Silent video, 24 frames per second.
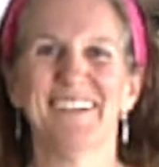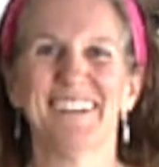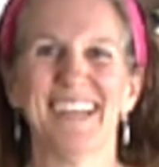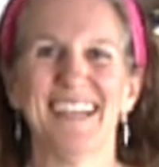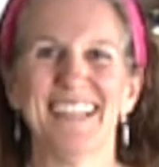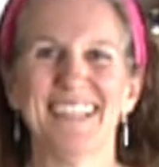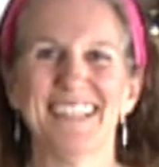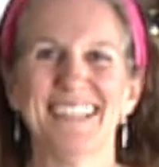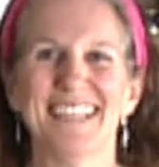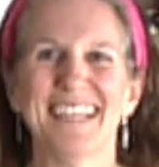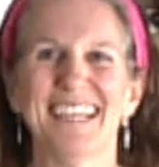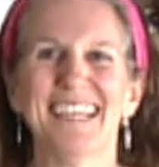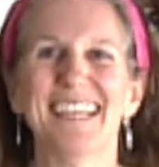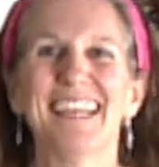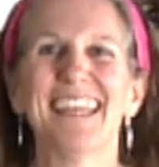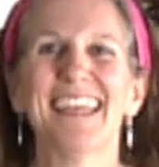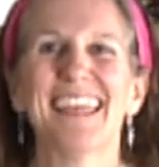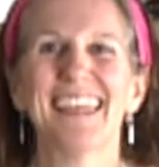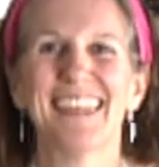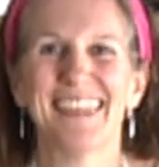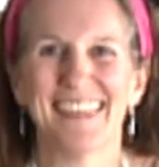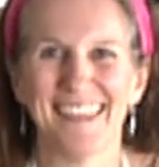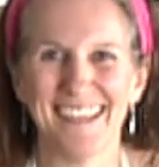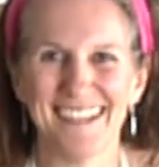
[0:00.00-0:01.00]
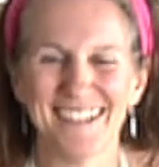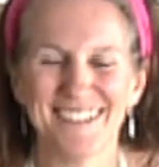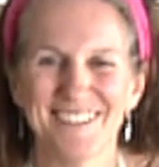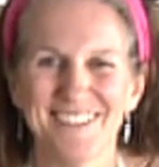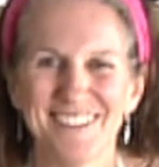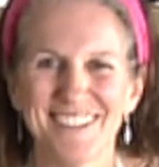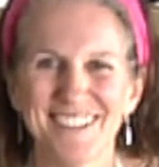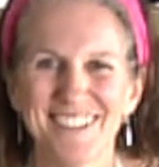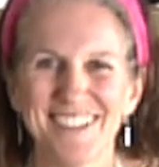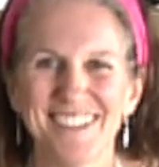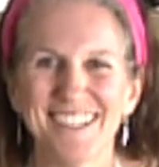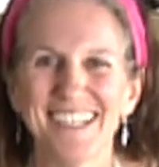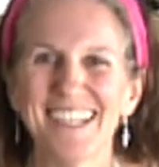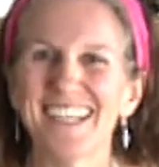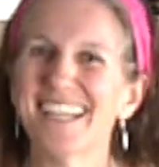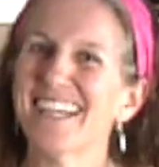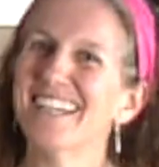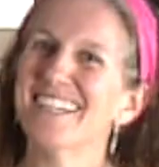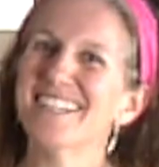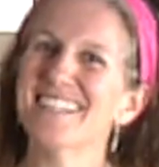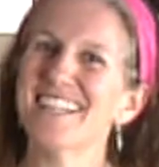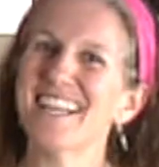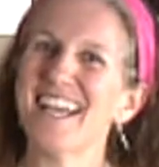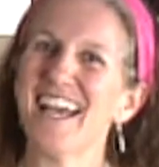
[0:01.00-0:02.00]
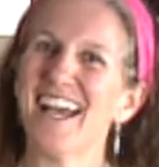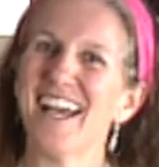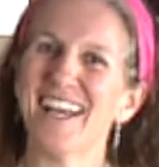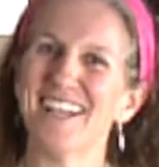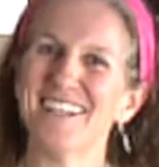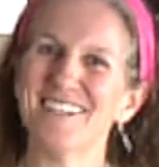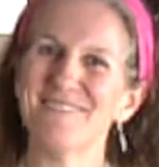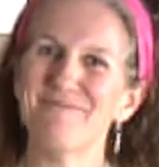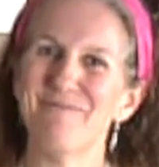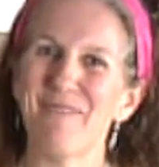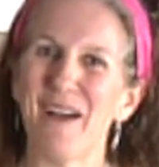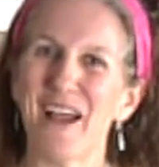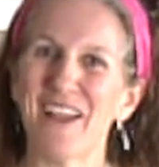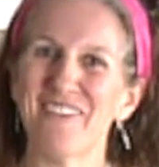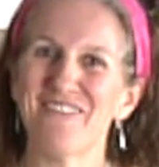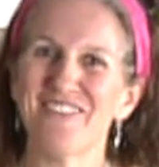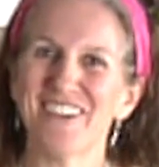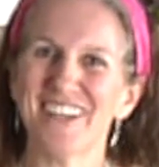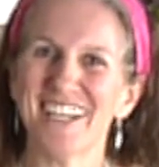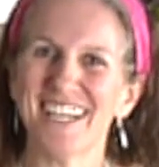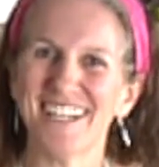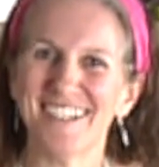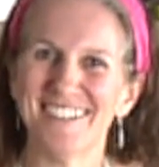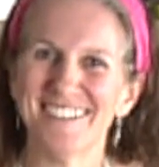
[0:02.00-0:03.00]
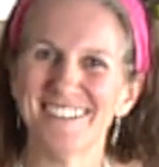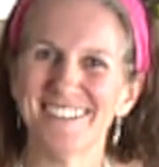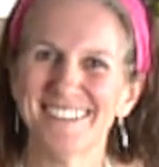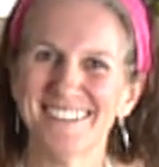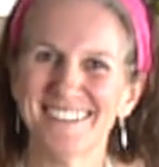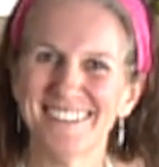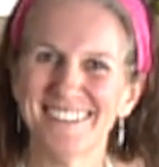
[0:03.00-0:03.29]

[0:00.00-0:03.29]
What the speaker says: Okay, thanks for tuning in, and bye for now.